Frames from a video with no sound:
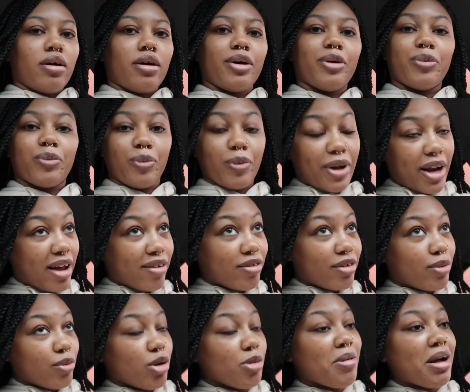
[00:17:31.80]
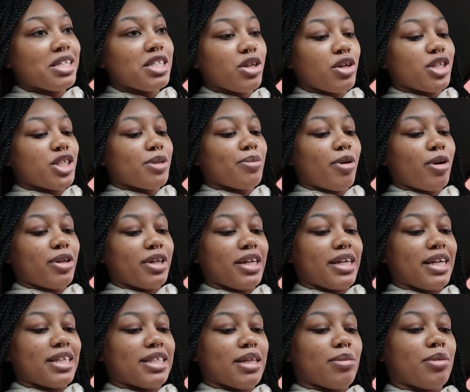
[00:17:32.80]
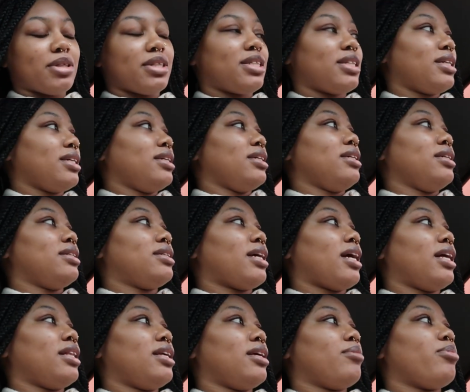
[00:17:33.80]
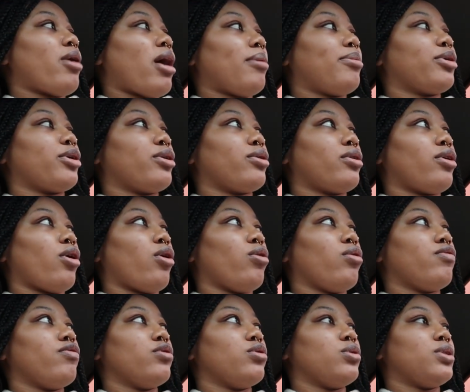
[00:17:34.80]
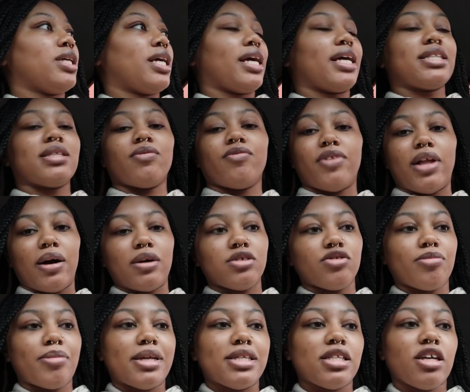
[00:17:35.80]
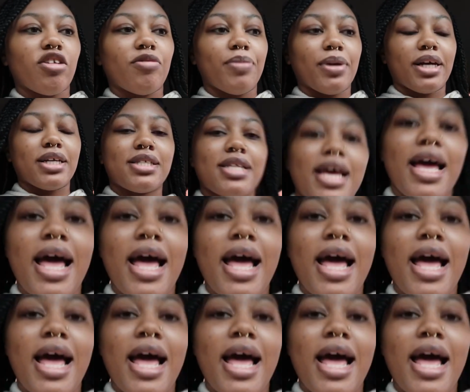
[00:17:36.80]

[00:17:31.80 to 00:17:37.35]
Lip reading: whatever, we're about to go to Chipotle, get something to eat, and then probably go to Whole Foods and get some flowers for myself, because